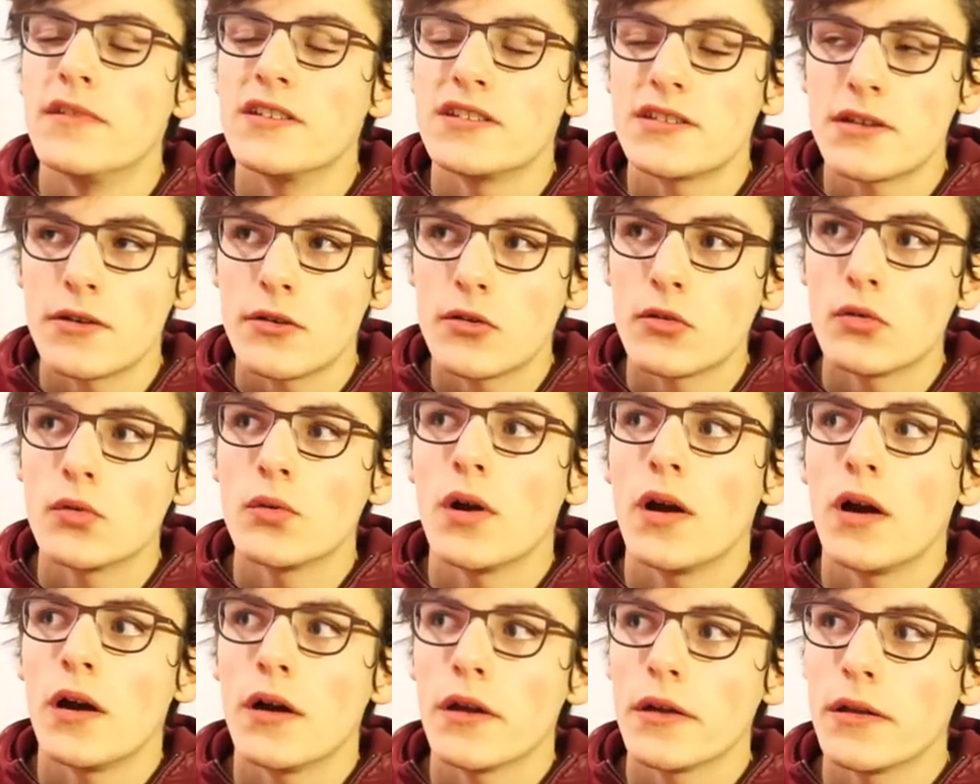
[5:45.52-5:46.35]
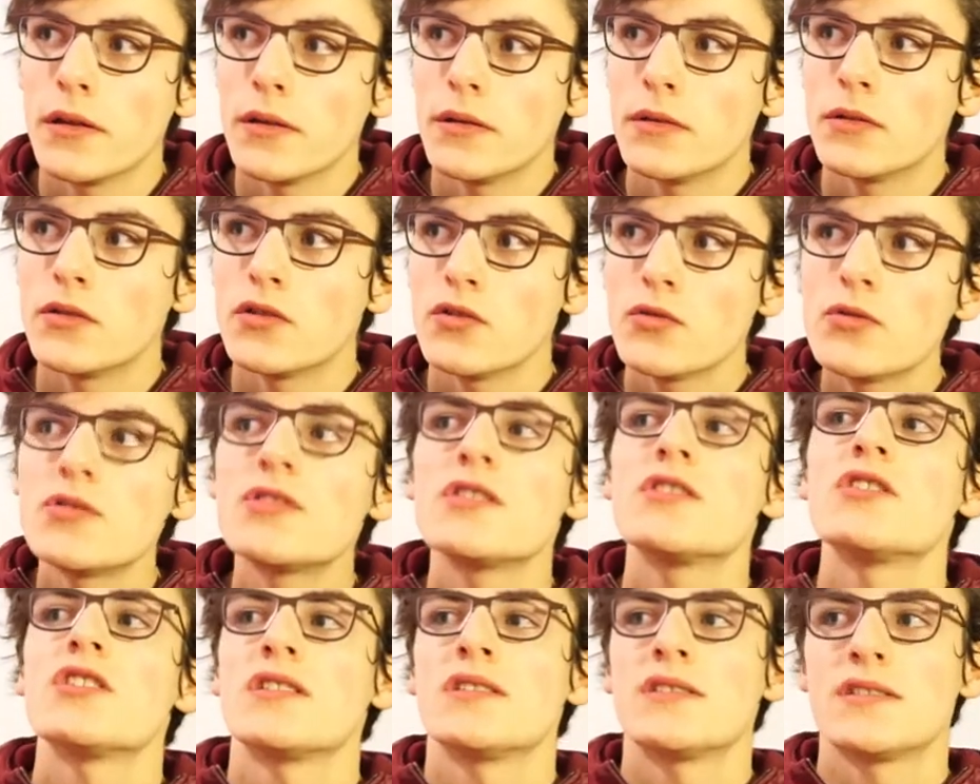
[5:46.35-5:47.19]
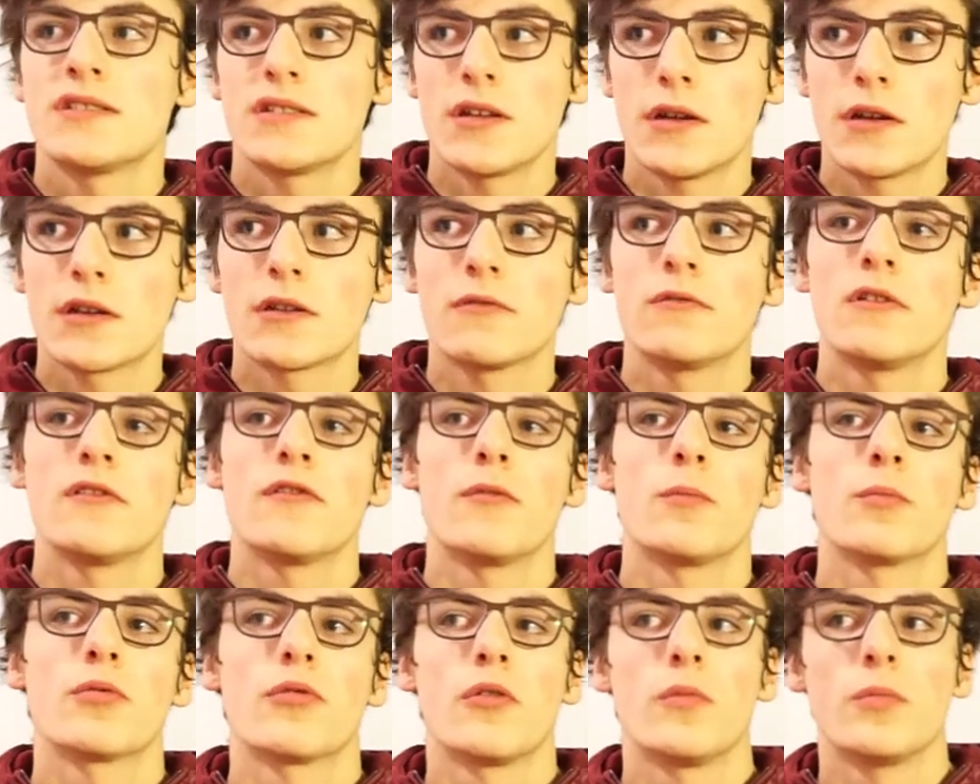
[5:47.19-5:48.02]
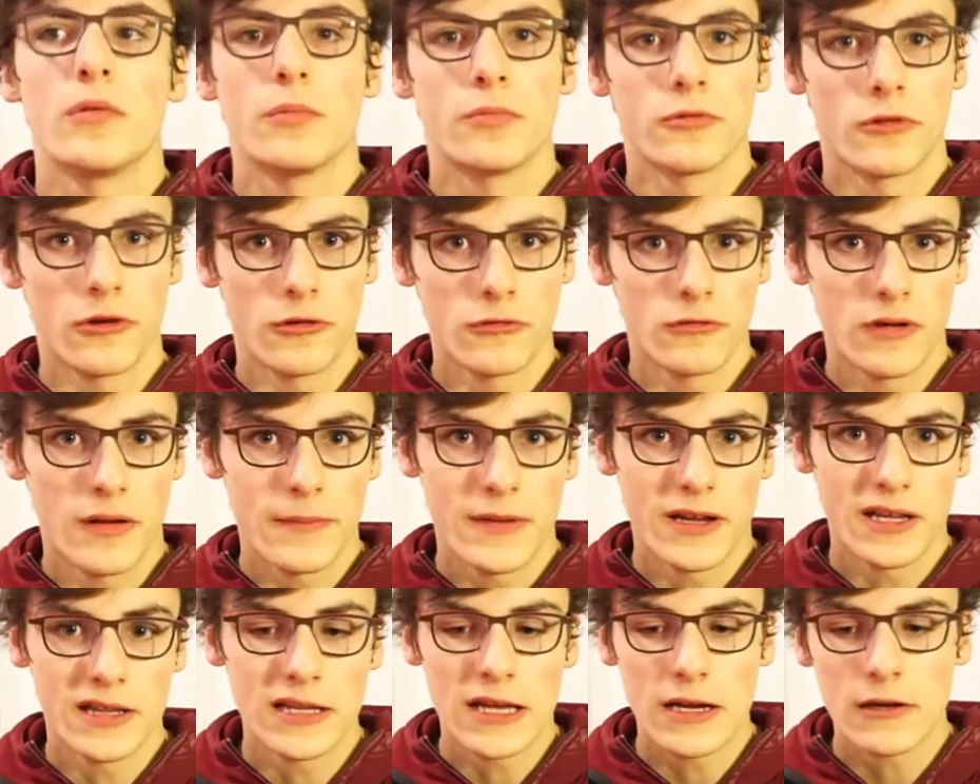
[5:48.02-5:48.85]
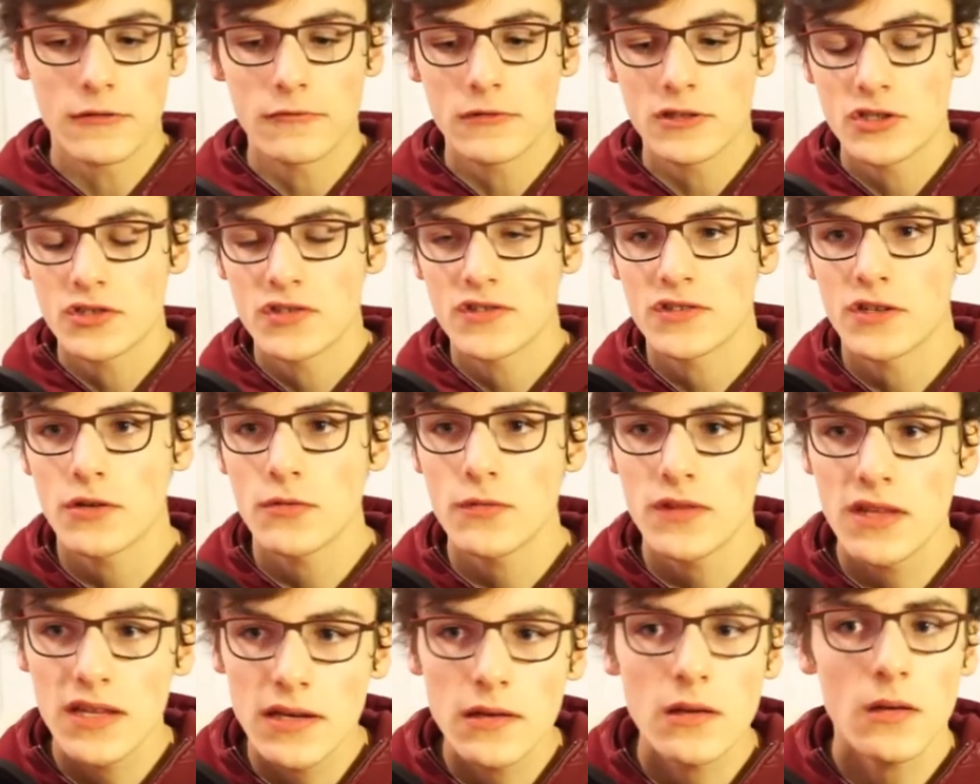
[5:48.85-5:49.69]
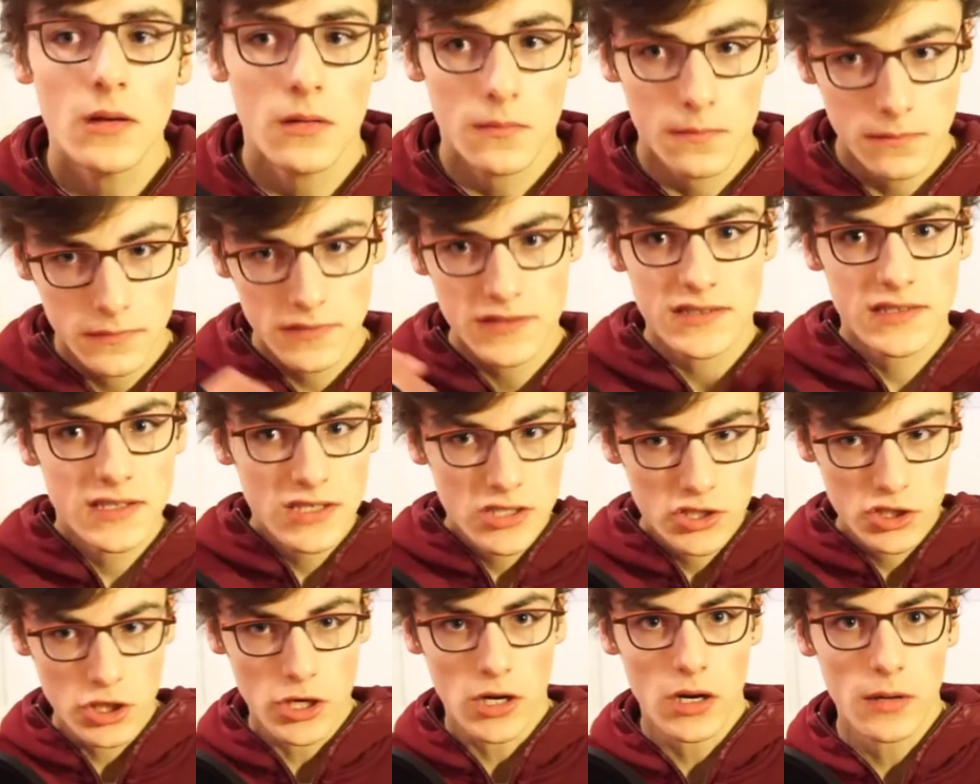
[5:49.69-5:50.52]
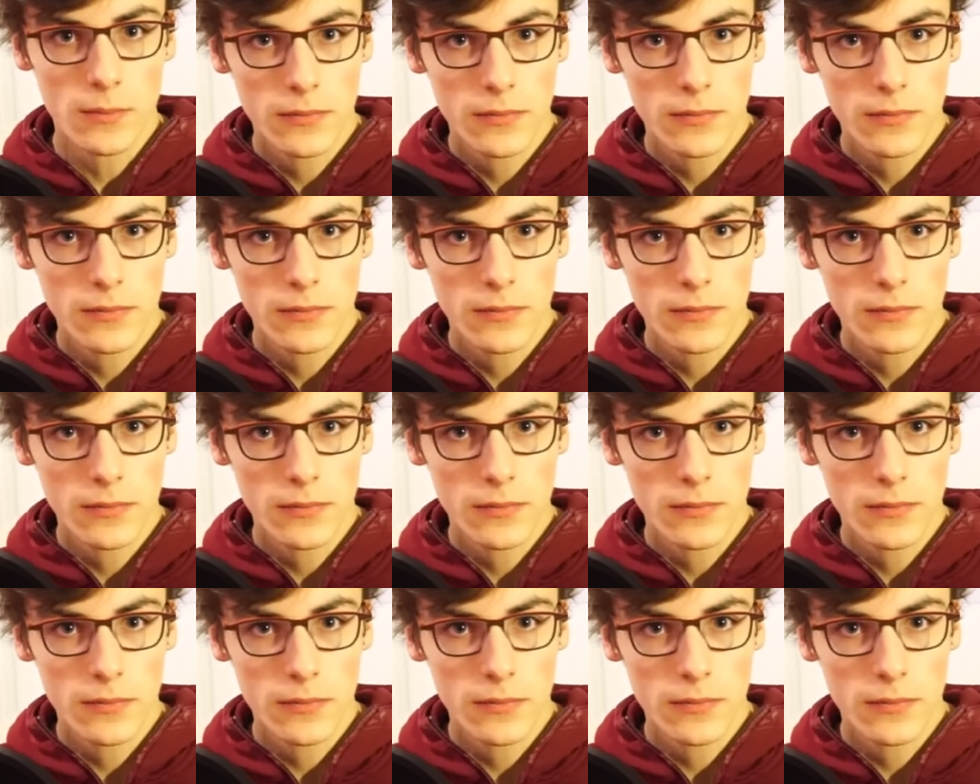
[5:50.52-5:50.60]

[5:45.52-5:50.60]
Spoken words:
So I do suggest starting with a proper programming language. So then C#.